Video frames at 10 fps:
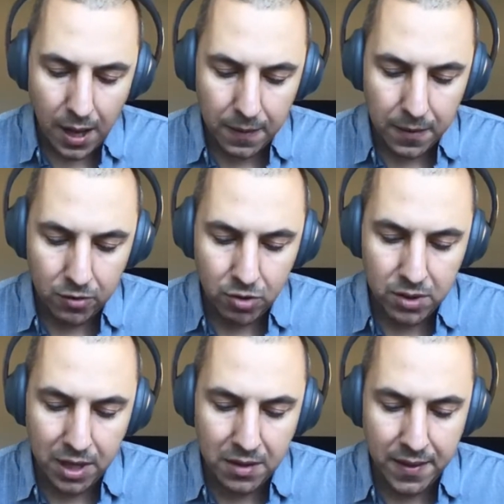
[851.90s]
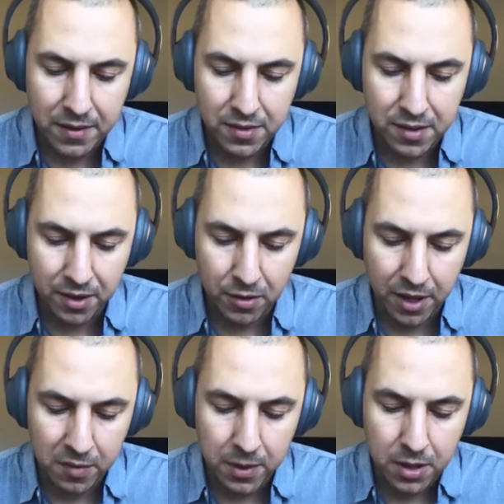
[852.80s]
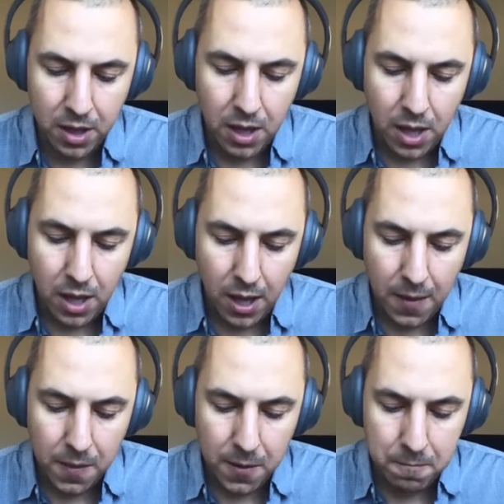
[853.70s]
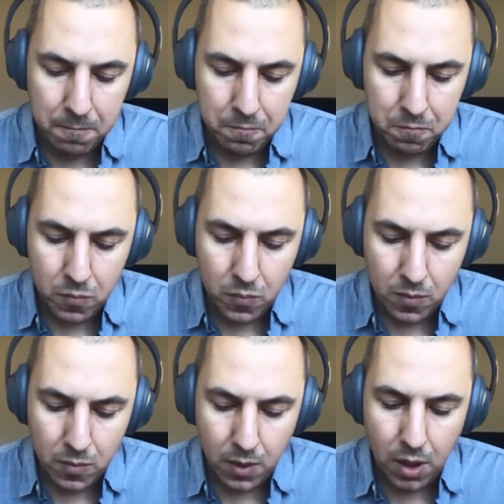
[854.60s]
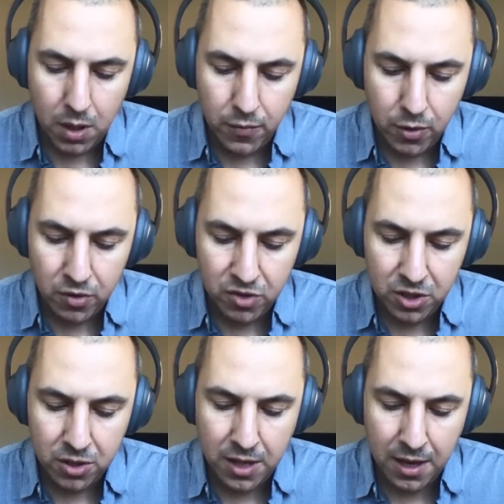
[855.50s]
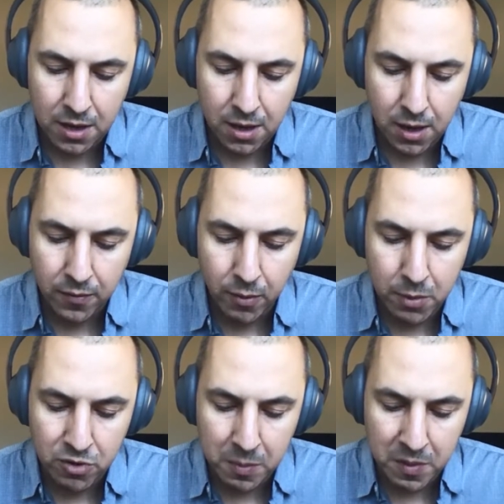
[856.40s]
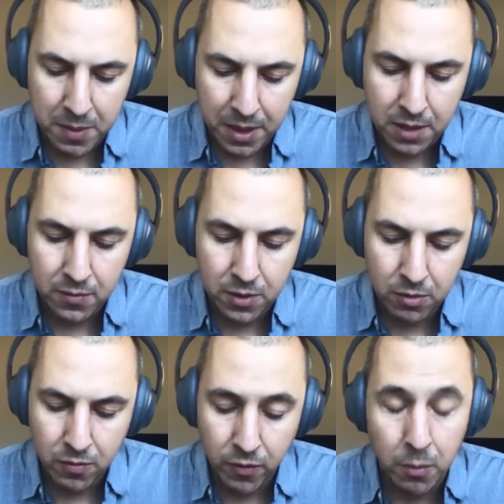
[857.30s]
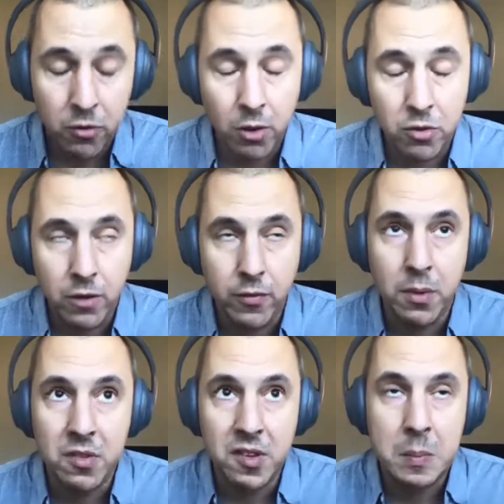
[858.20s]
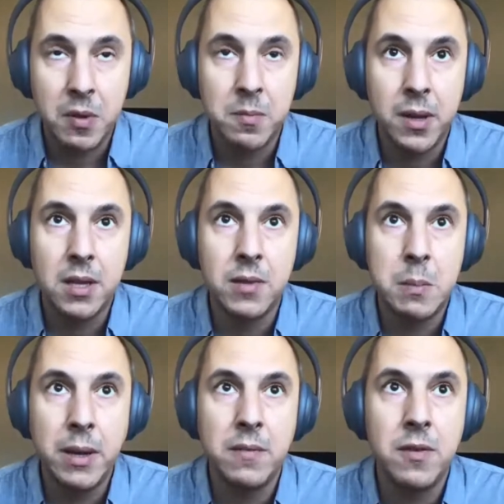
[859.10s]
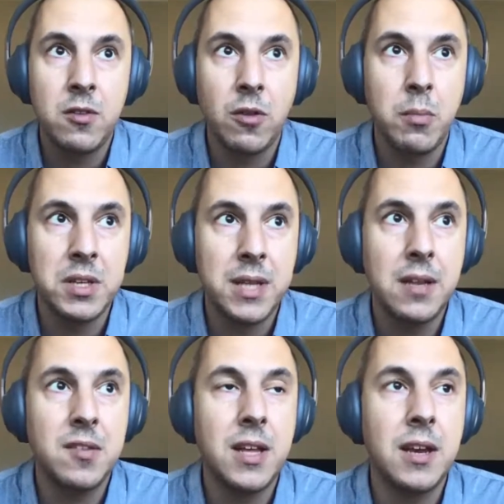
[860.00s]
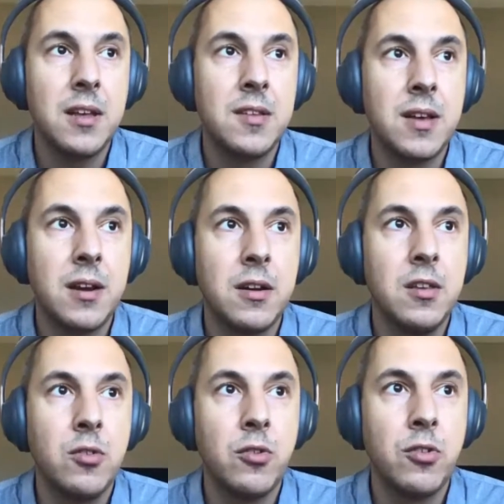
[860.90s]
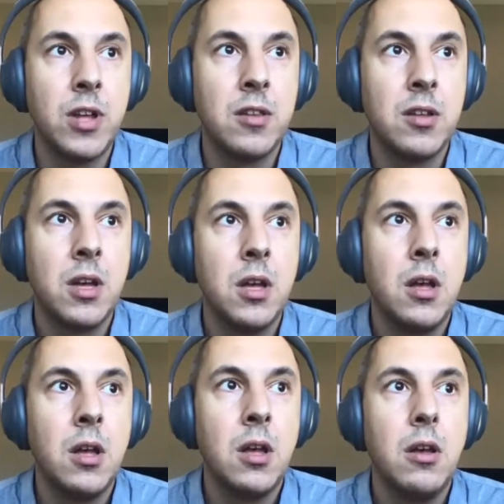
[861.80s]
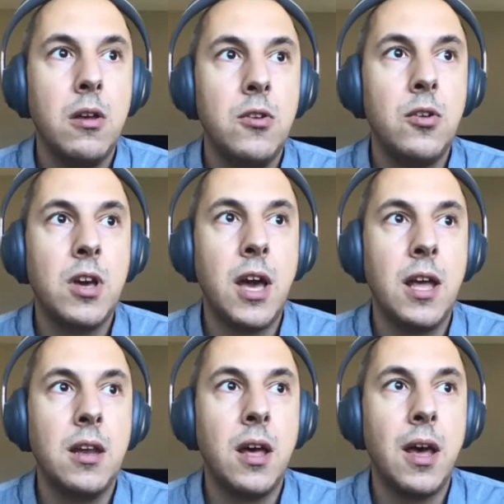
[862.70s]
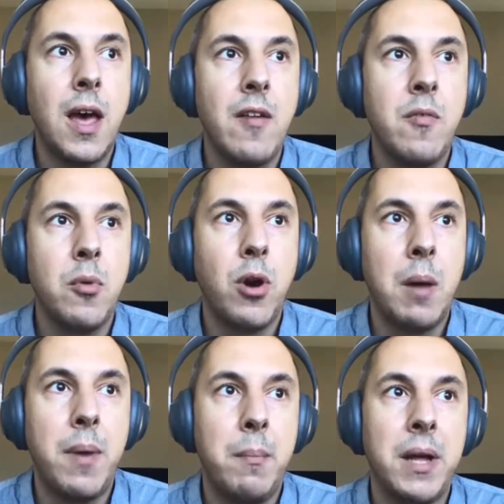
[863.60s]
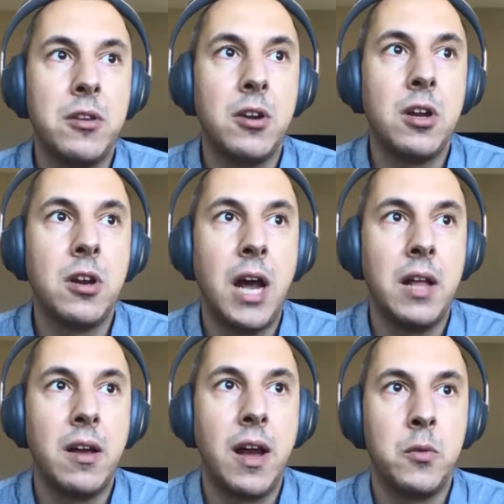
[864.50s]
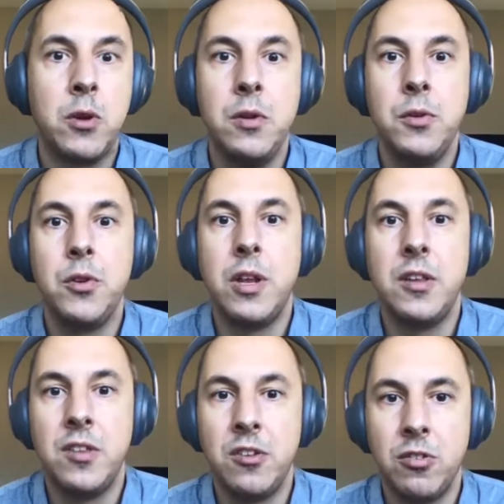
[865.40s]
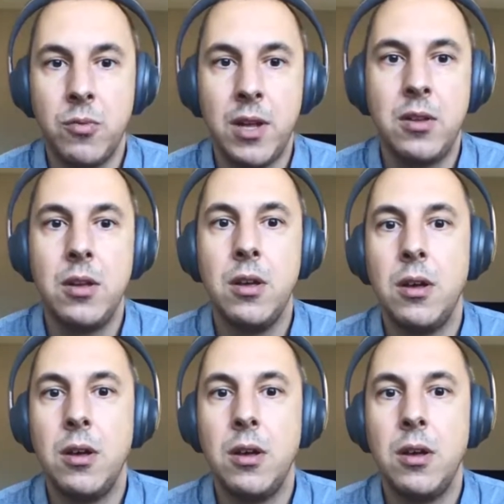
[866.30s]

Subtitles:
And so that is the second aspect. And if you consider then from a user perspective, from a system perspective, the benefits of multi-tenancy then is also that you can have better hardware utilization, right?